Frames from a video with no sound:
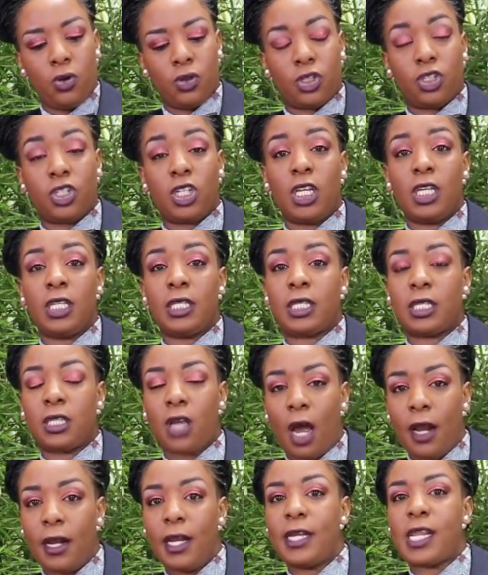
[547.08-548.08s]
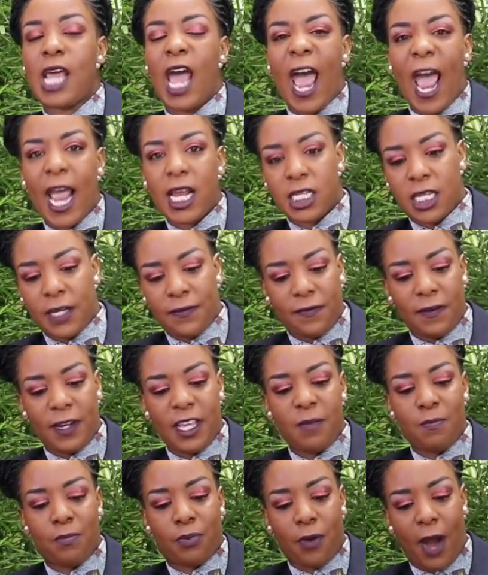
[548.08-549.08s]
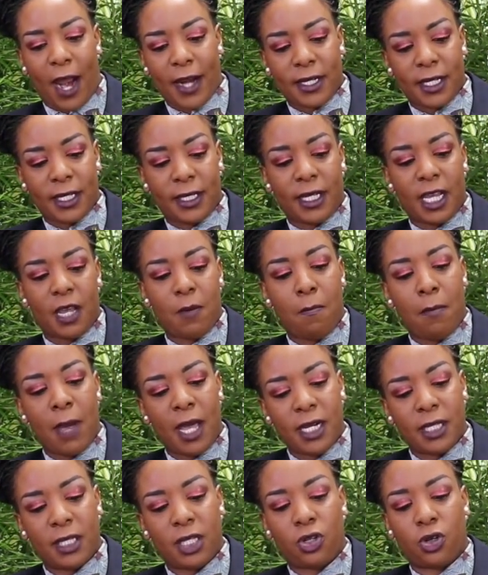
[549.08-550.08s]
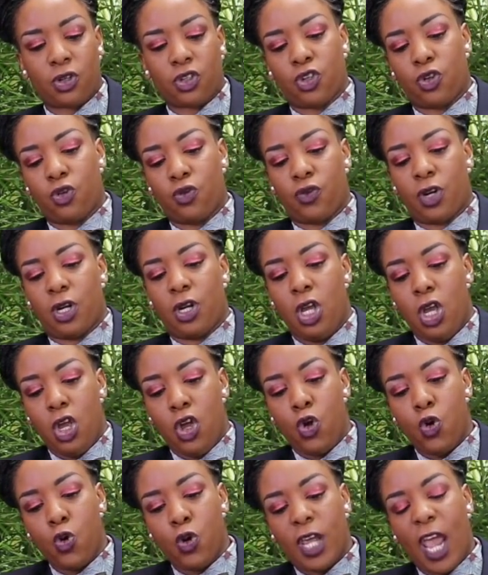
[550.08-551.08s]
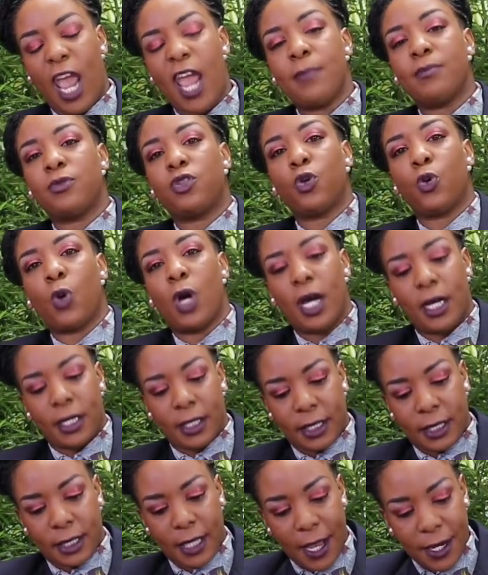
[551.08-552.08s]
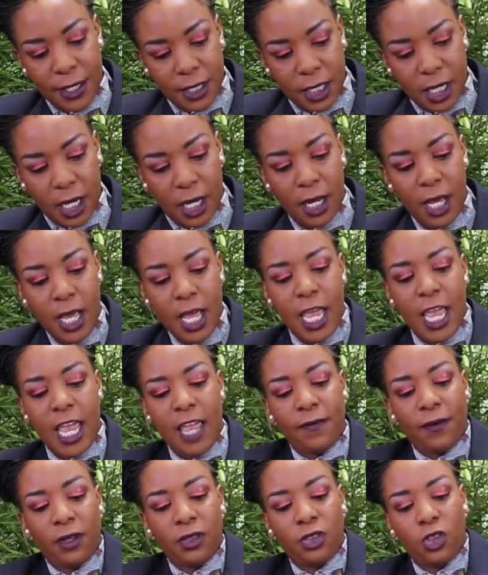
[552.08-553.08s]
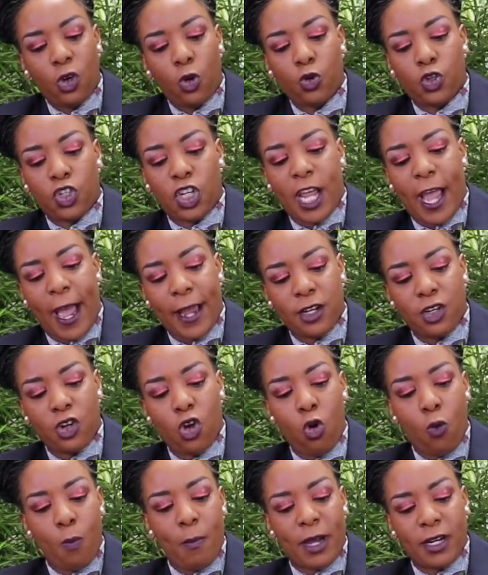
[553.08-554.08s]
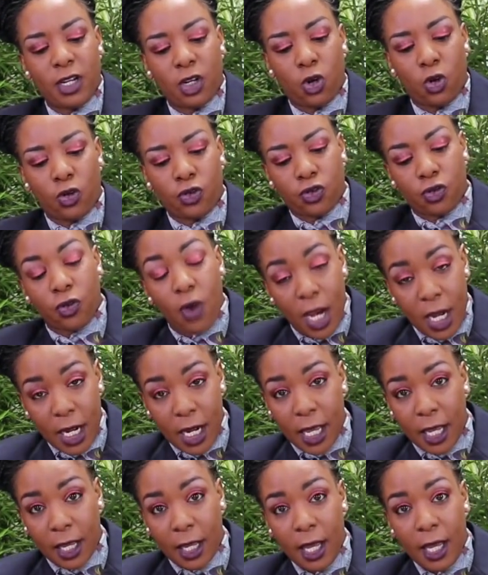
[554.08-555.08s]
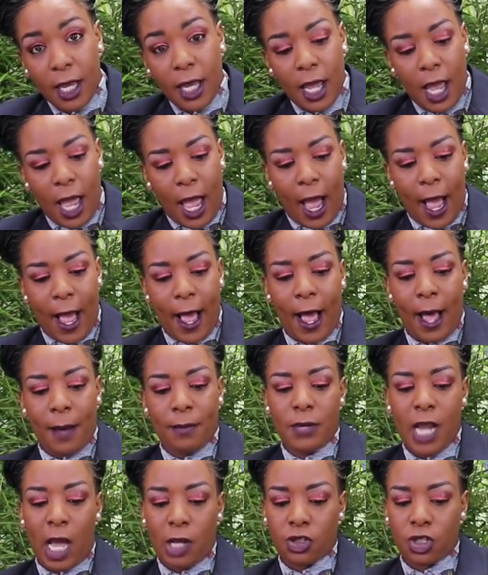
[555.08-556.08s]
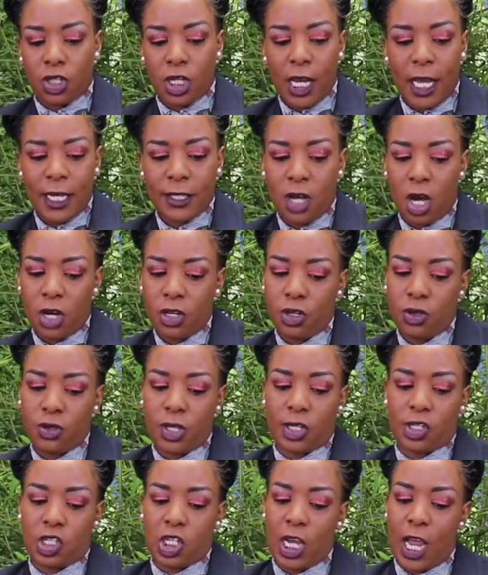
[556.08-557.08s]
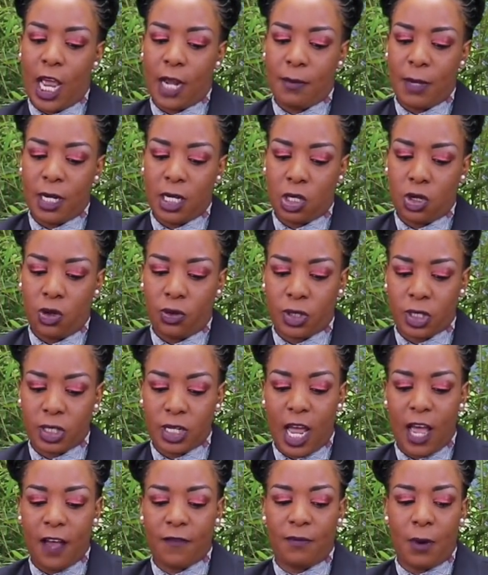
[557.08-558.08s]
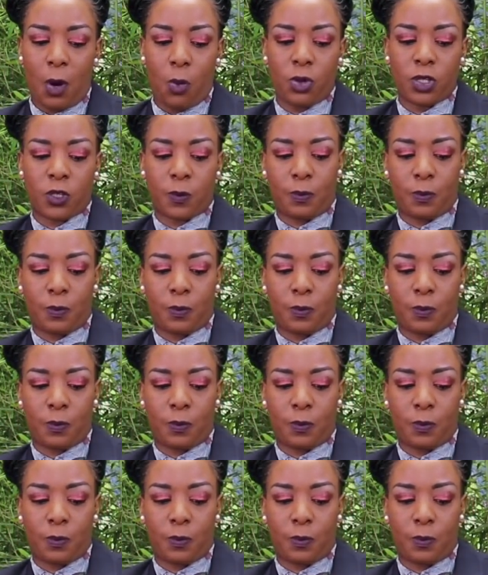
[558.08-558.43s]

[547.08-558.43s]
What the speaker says: she started actively practicing medicine on children who came to her center, even though she had no medical training. Now, she has argued that she had medical staff, but